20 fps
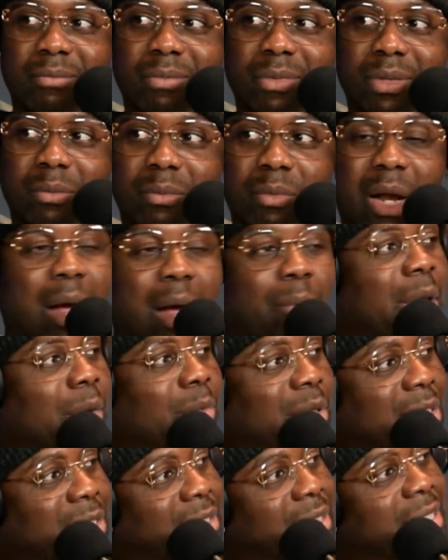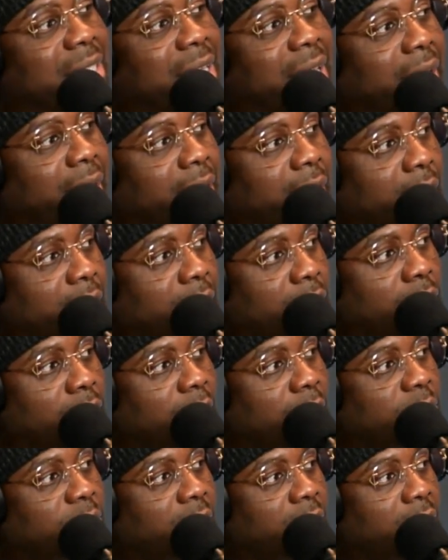but I'm able to see that. You know
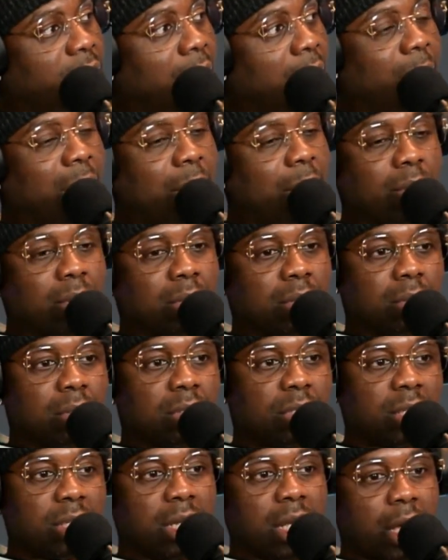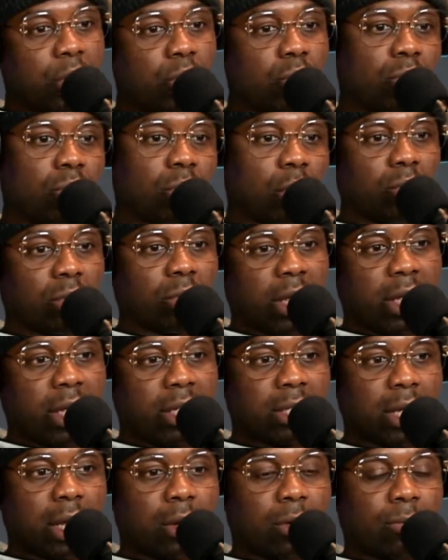what I'm saying? I'm able to see how you throw things
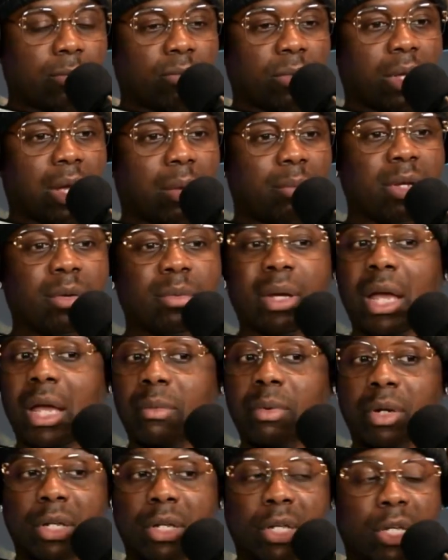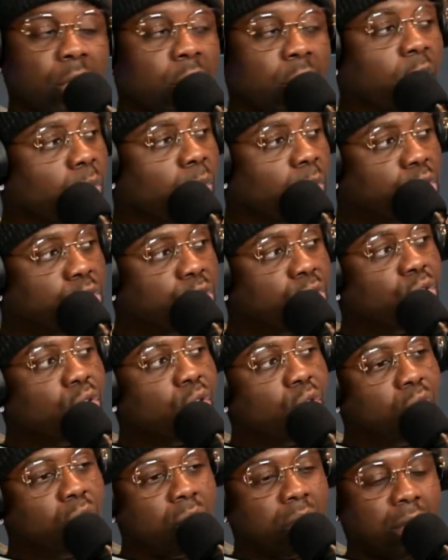out. I'm able to hear what you're
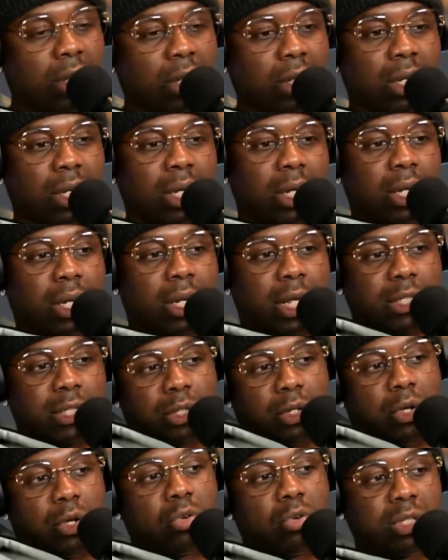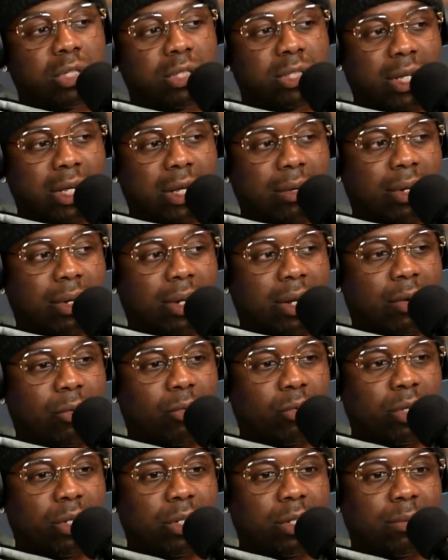doing. That's the only time that I
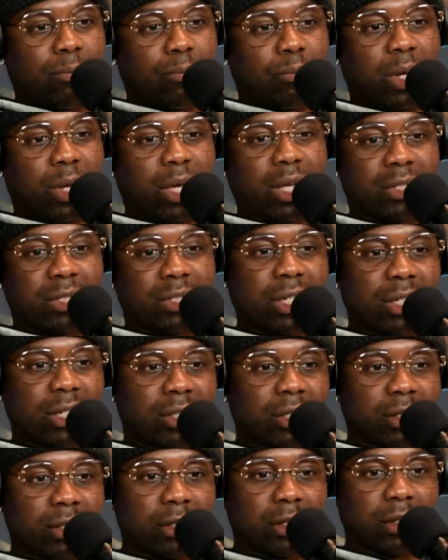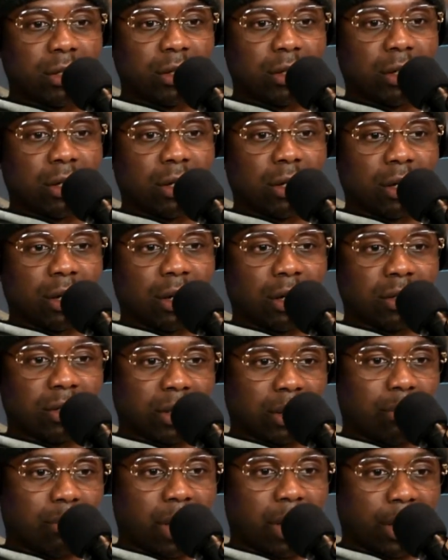really pay attention to
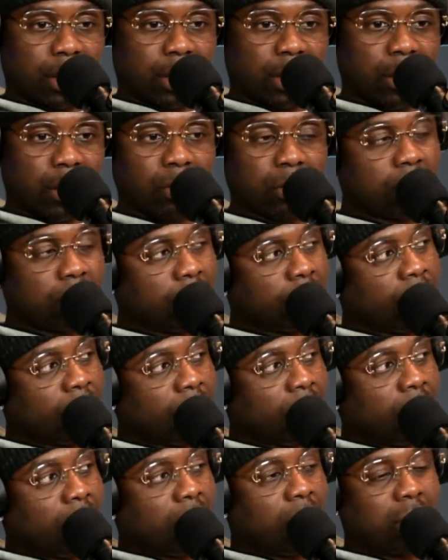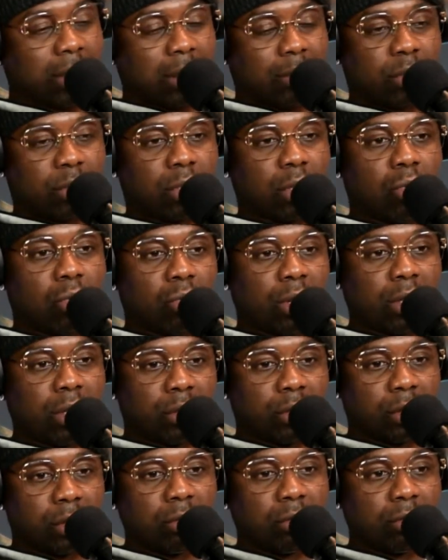somebody else because I'm so in
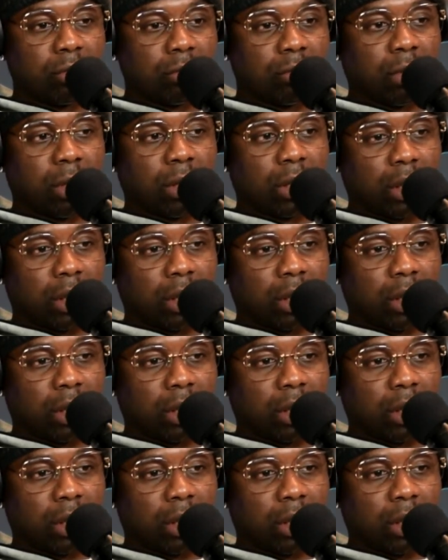tune with